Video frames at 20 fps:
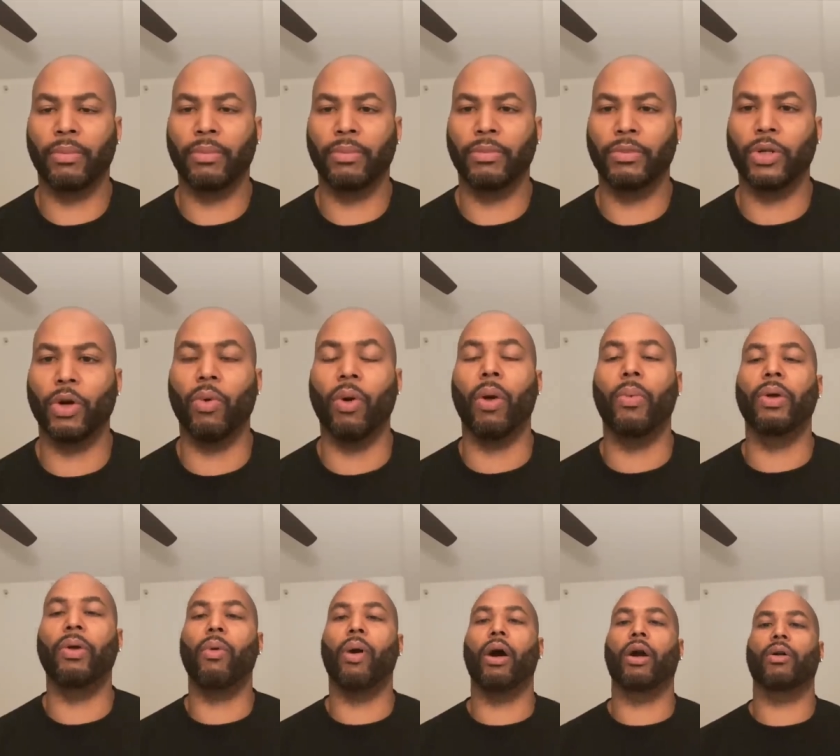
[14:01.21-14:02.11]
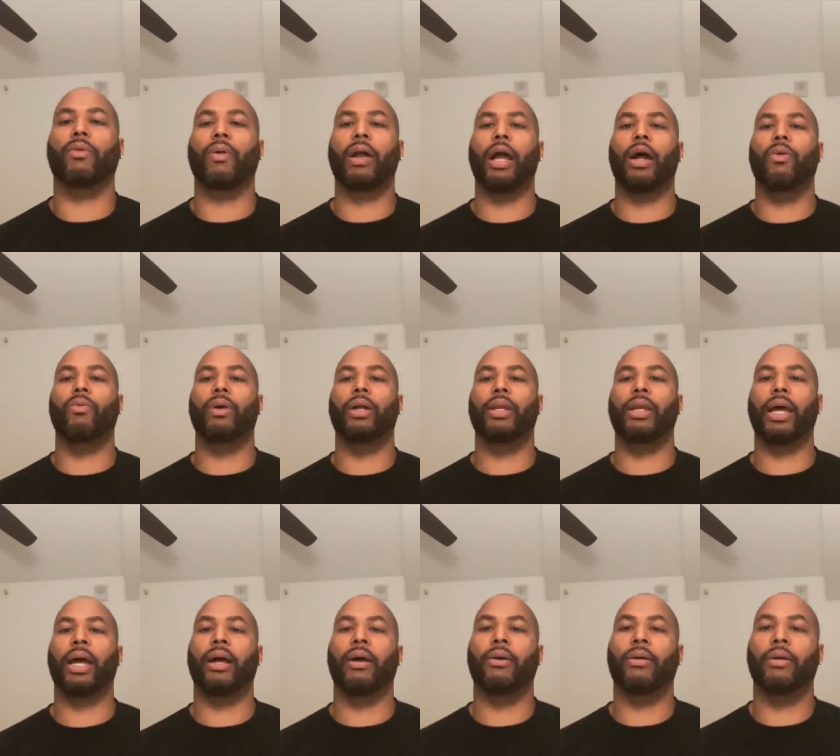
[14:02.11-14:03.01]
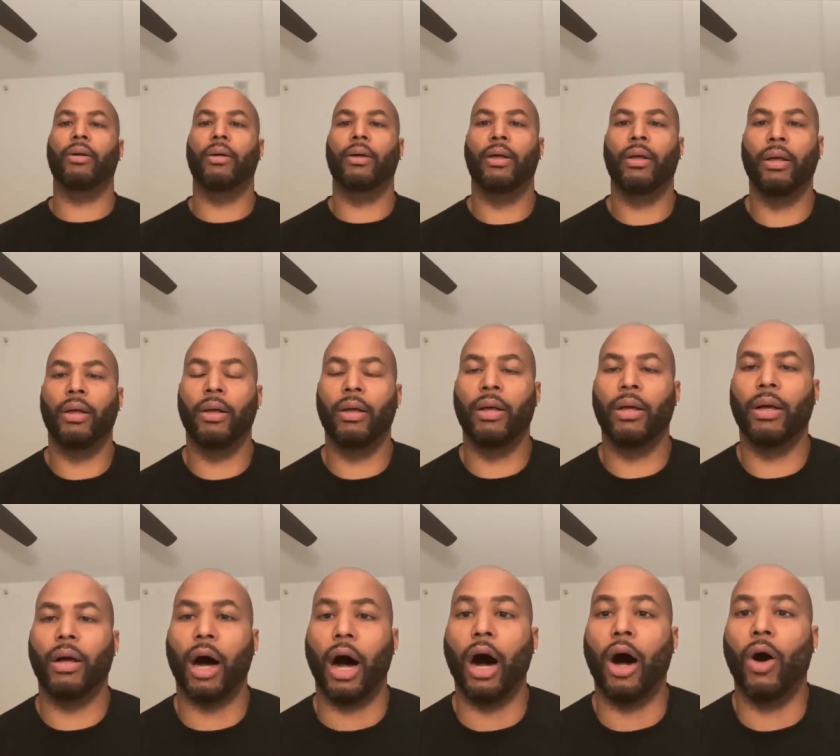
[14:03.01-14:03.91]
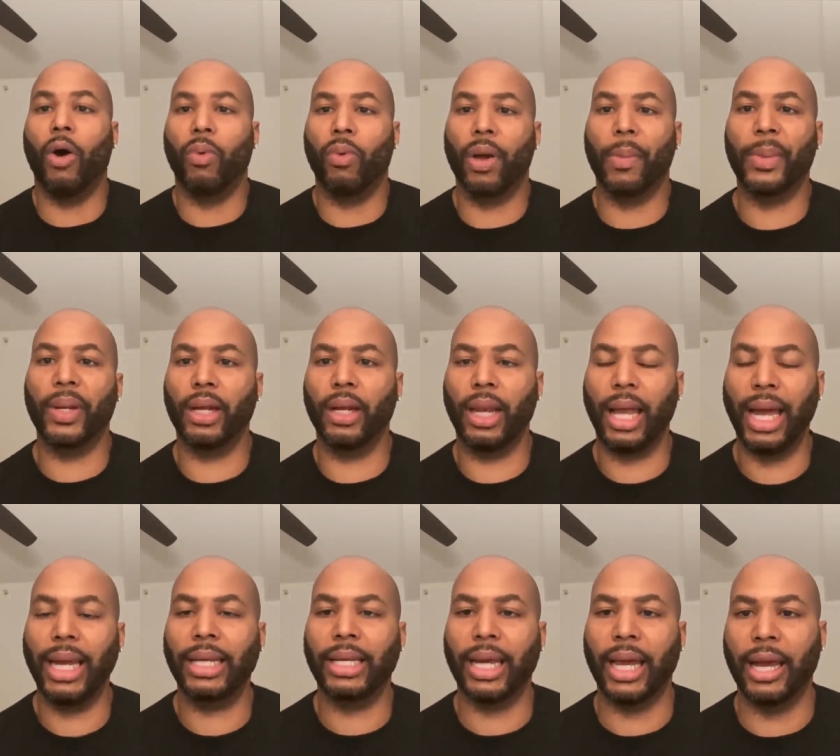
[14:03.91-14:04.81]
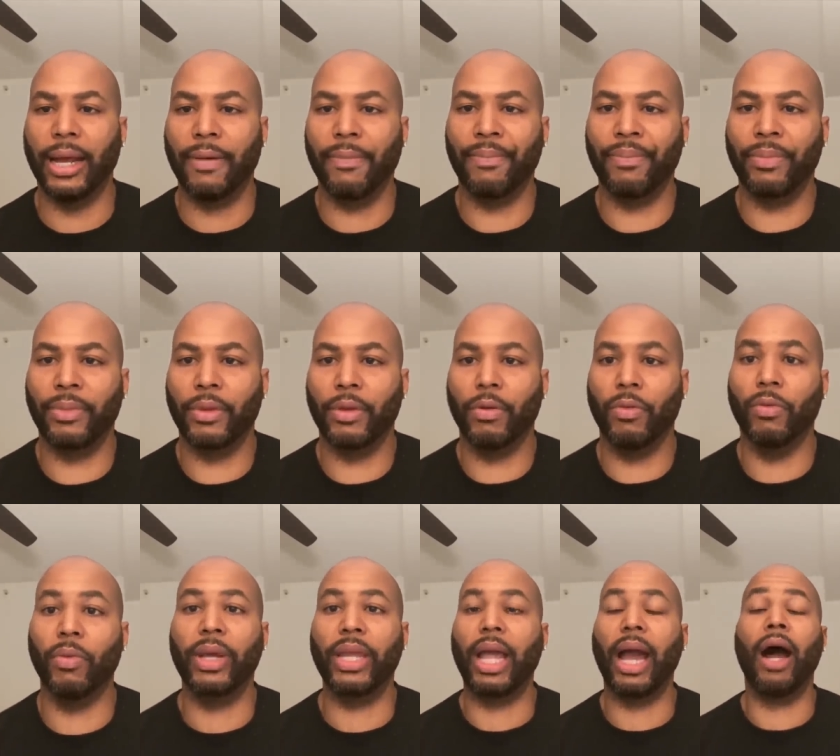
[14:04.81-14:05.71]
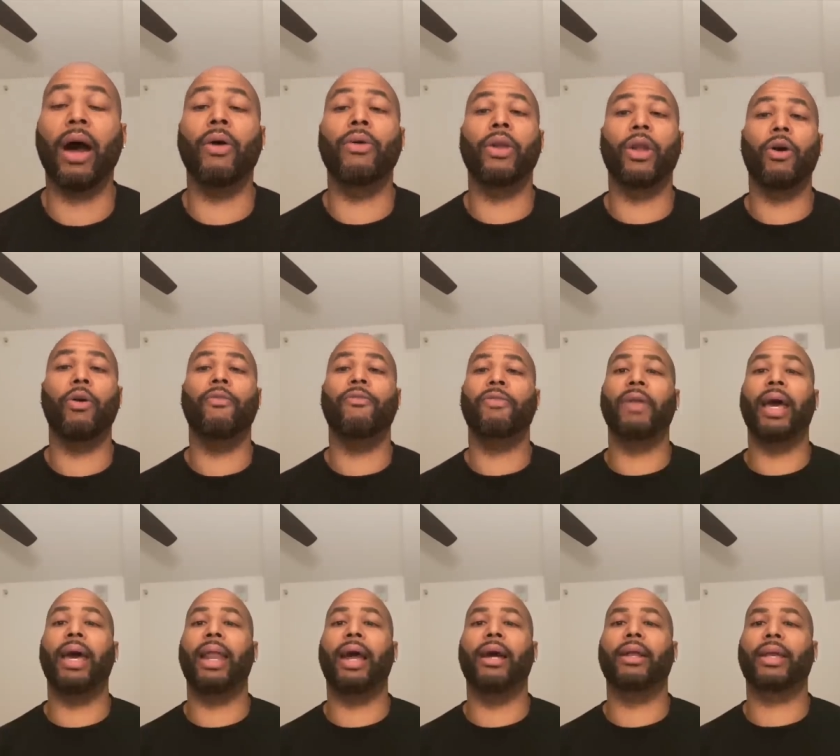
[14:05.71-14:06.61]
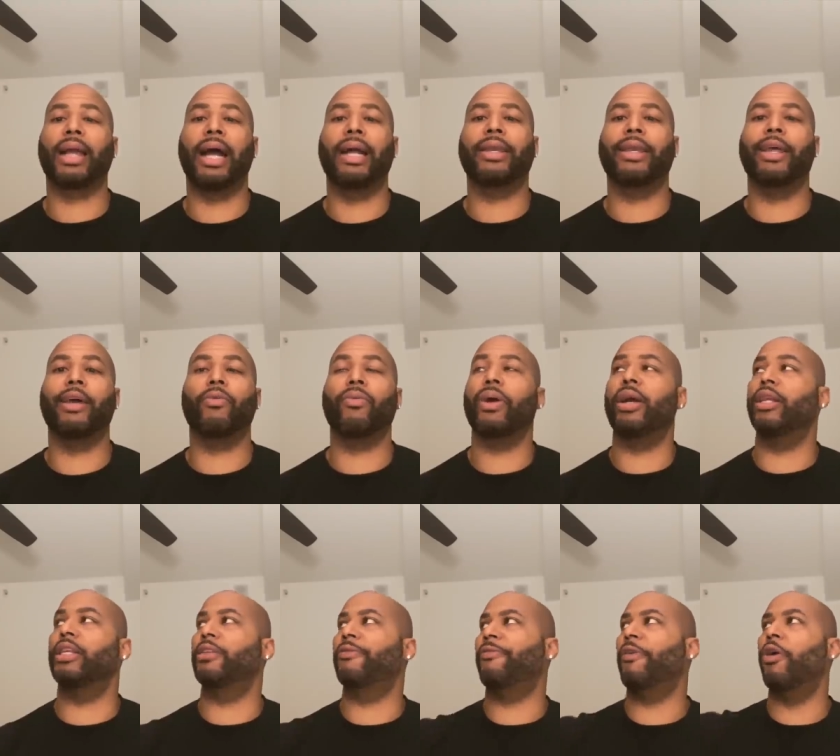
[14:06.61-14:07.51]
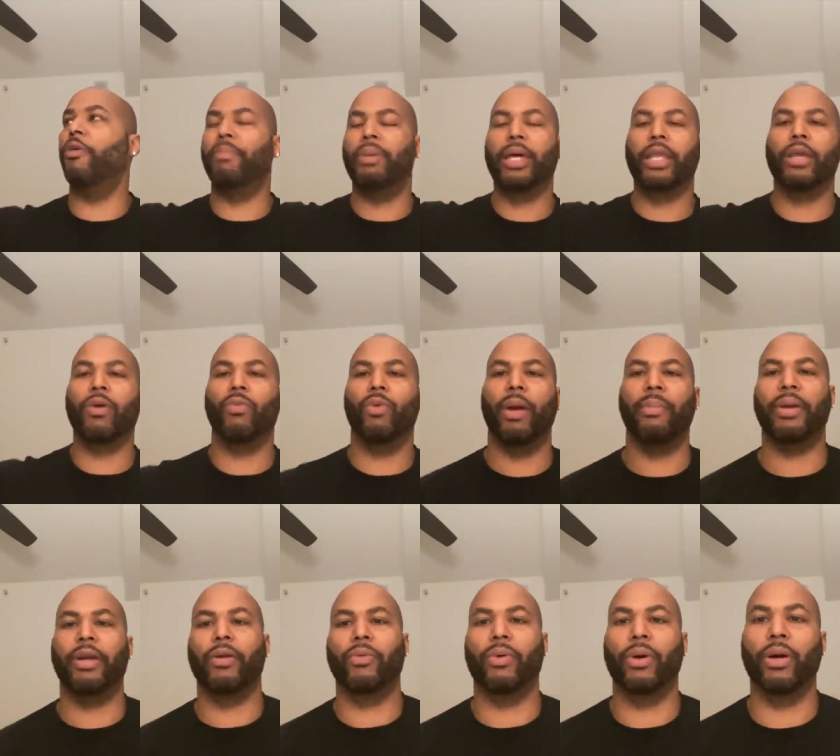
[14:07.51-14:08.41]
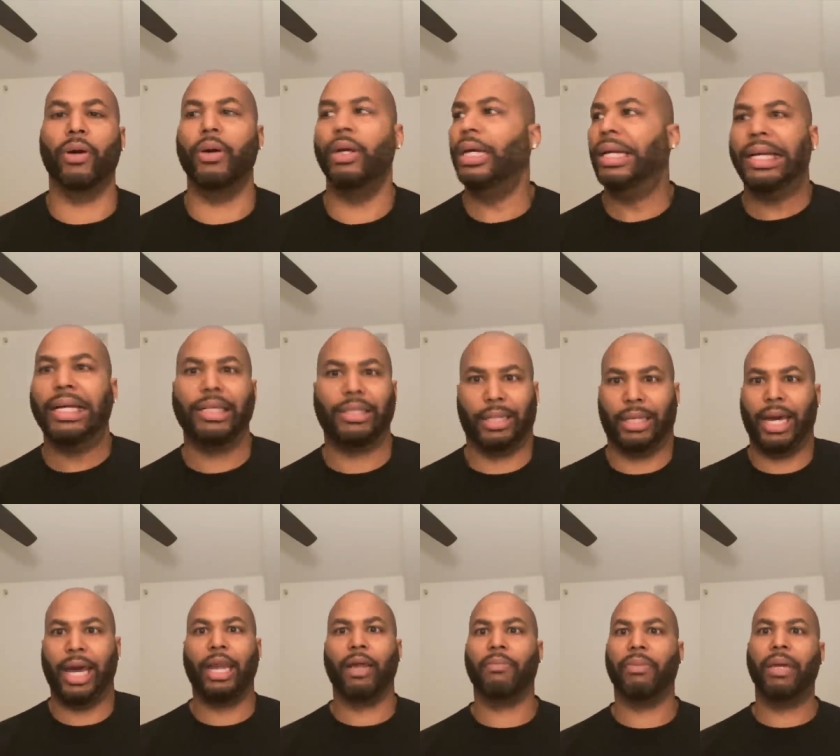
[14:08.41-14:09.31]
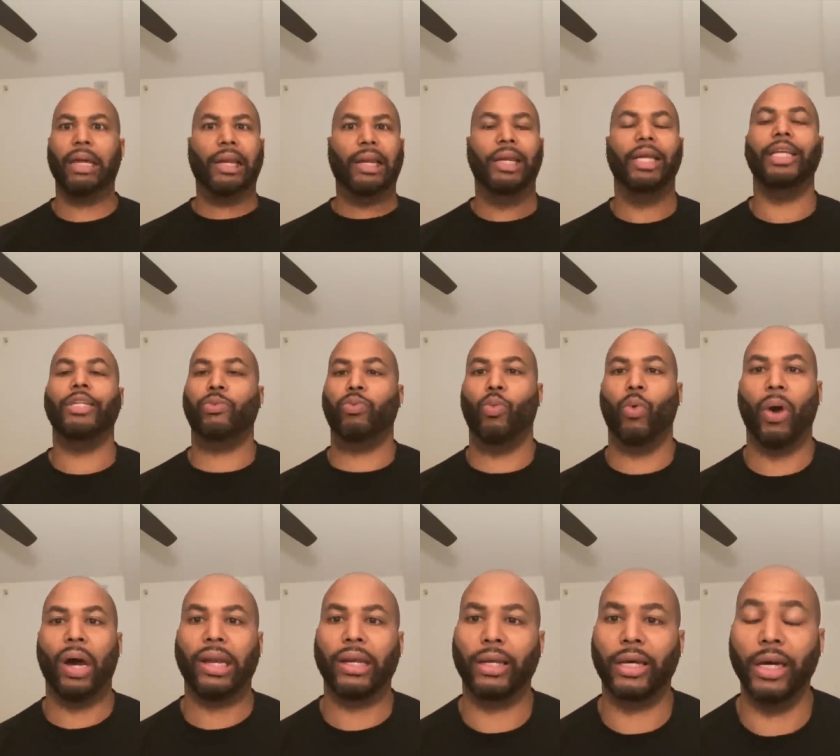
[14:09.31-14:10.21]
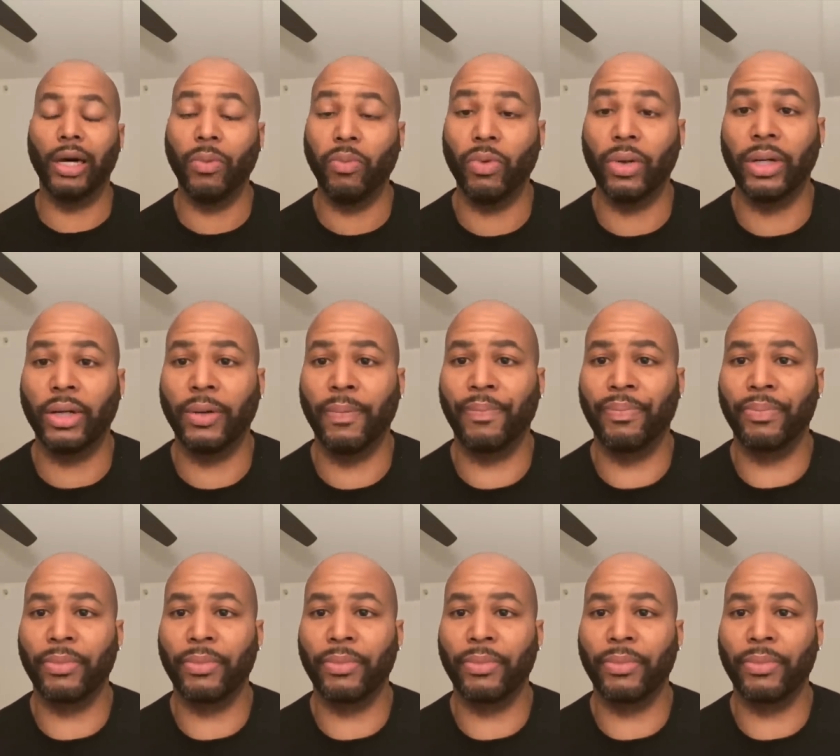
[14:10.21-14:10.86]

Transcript: So what we walk around with now? All women are like that. When y'all know flat out goddamn real, it's 4 billion women in the world. It's gotta be at least one good one.